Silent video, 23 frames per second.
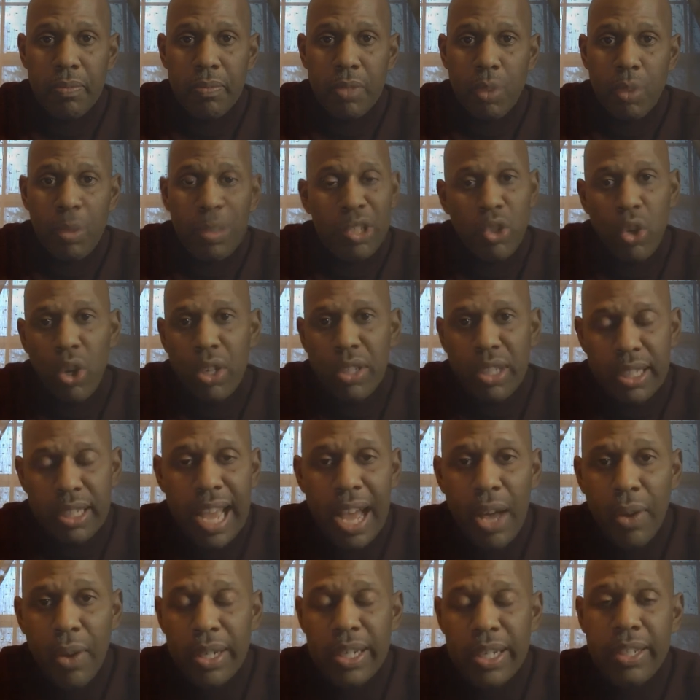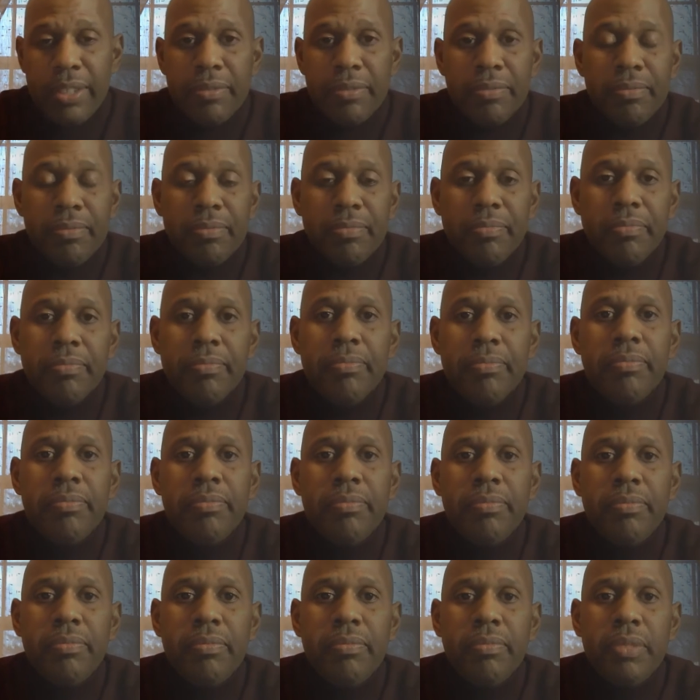we start to doubt it.
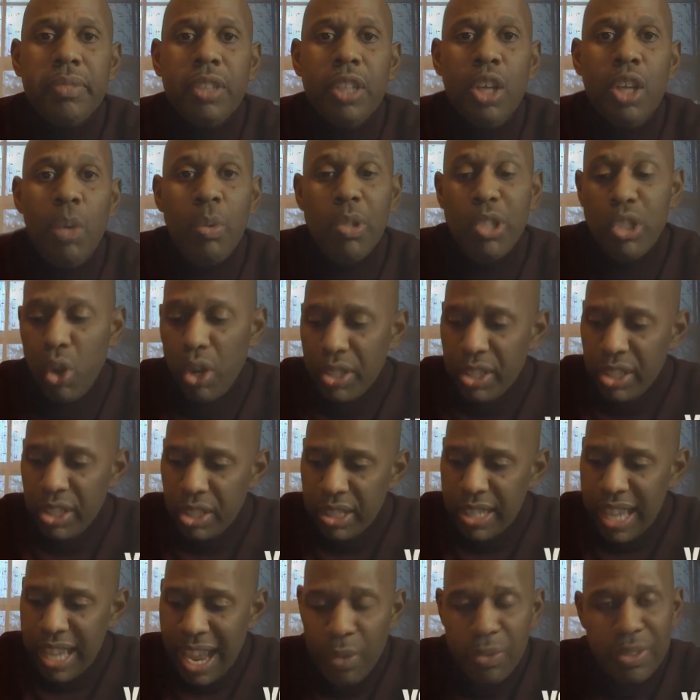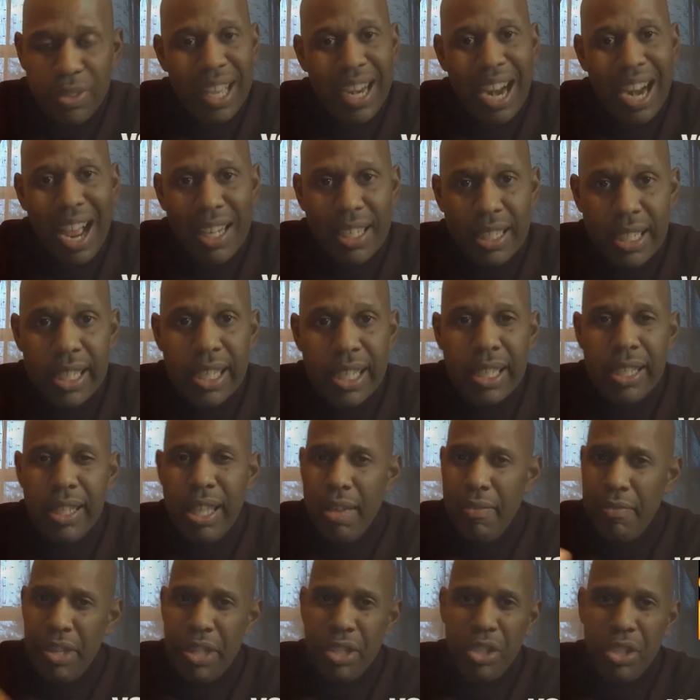We start to doubt that idea,
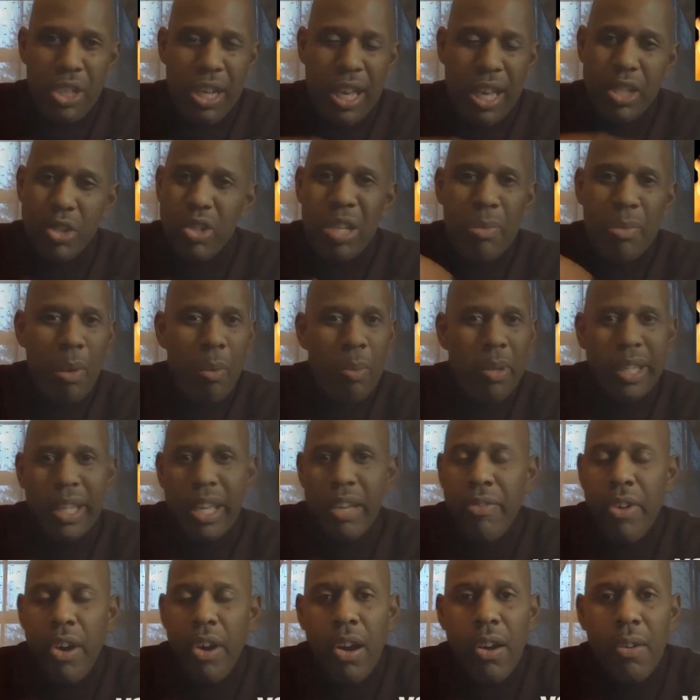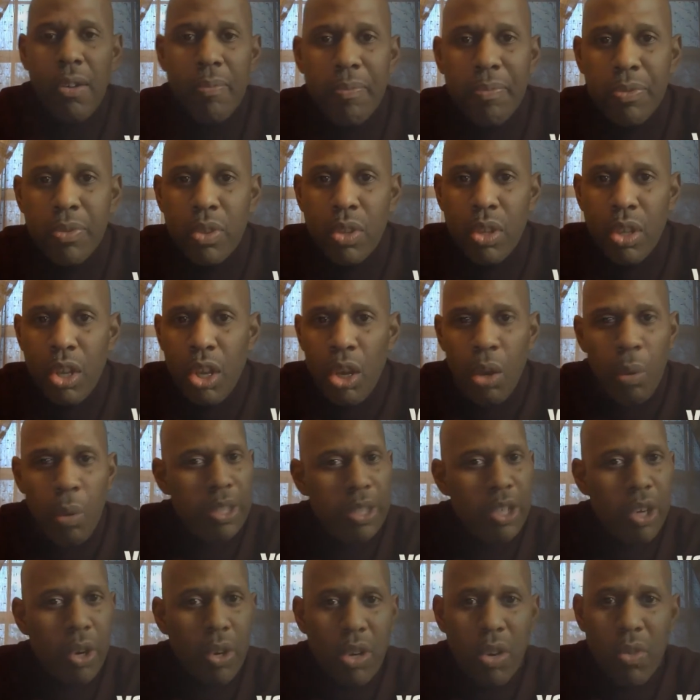that vision, that dream, and we give up. We
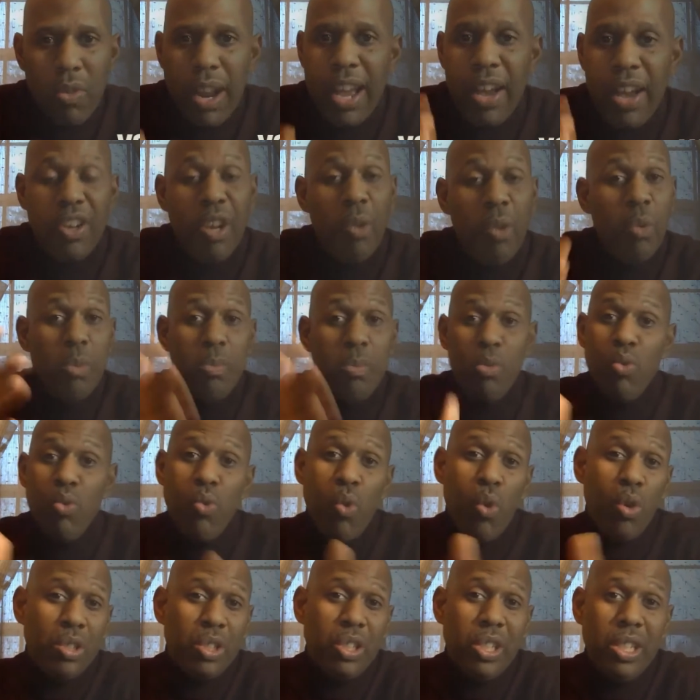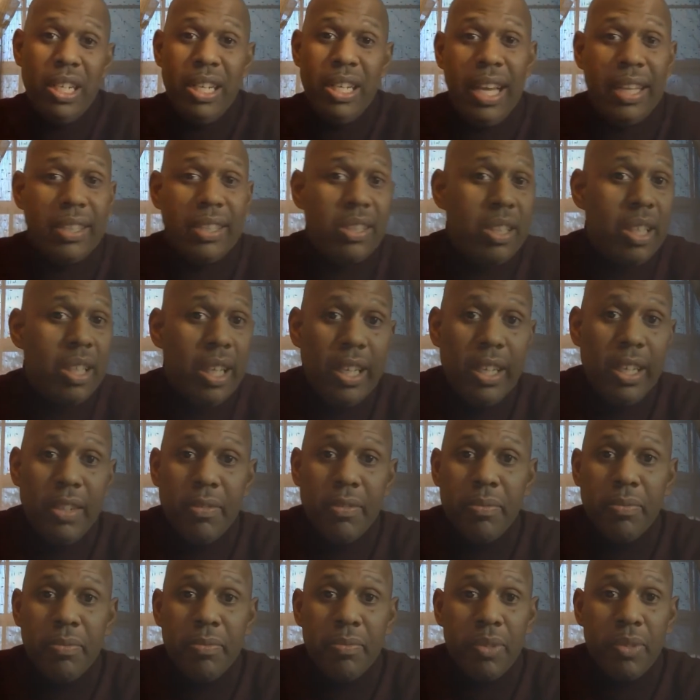turn around and we move on to the next thing.
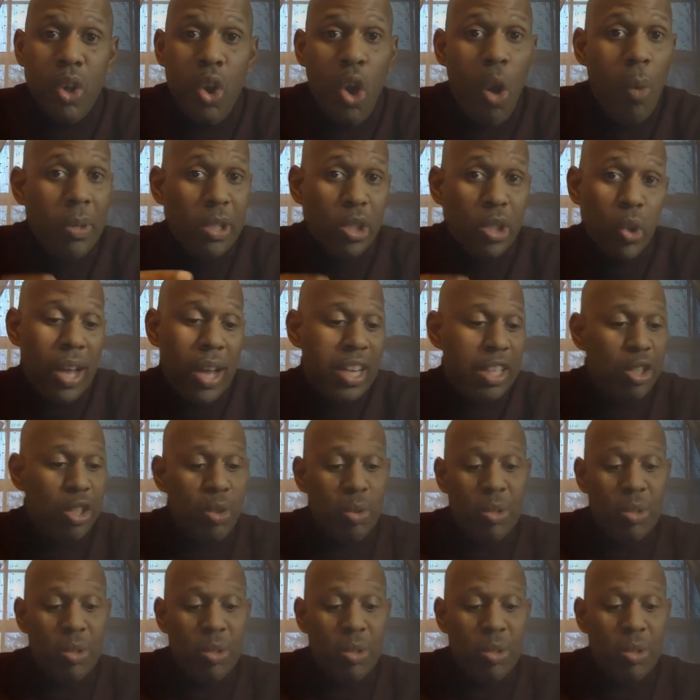Or we try to do